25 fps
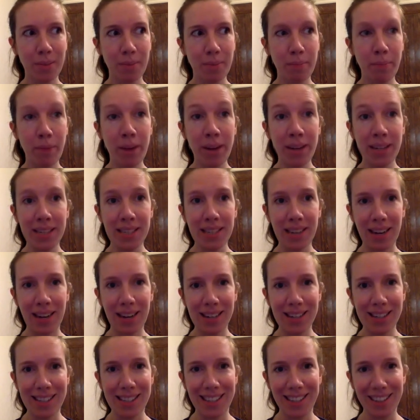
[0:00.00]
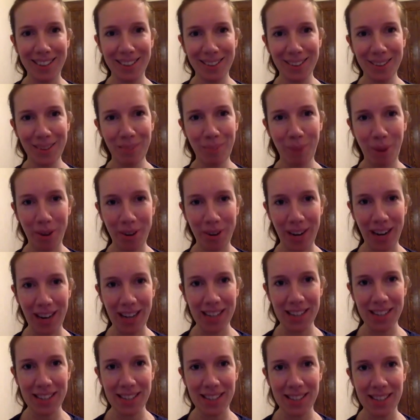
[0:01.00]
monetize
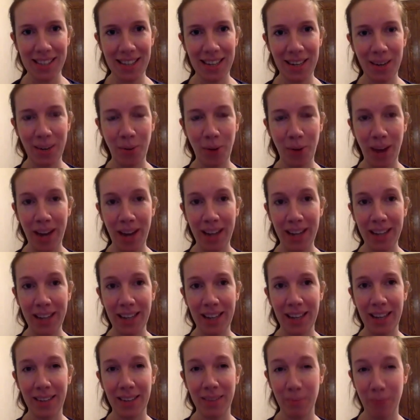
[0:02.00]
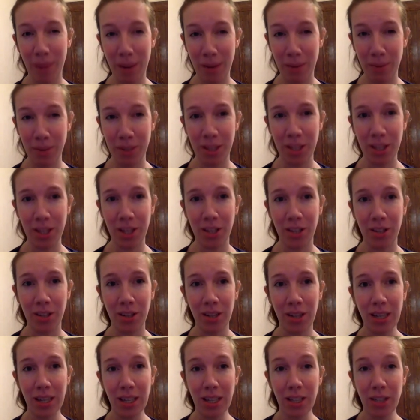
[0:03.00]
podcasts in a way that maybe the
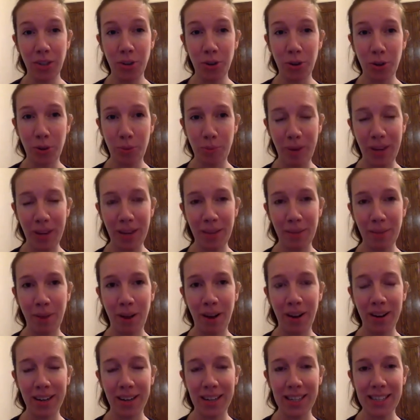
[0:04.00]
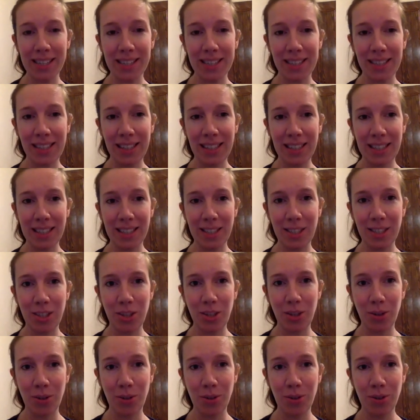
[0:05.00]
European markets need
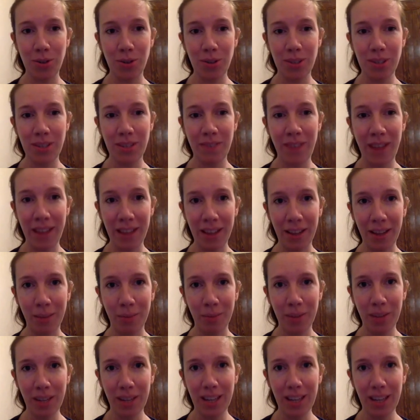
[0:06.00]
to develop.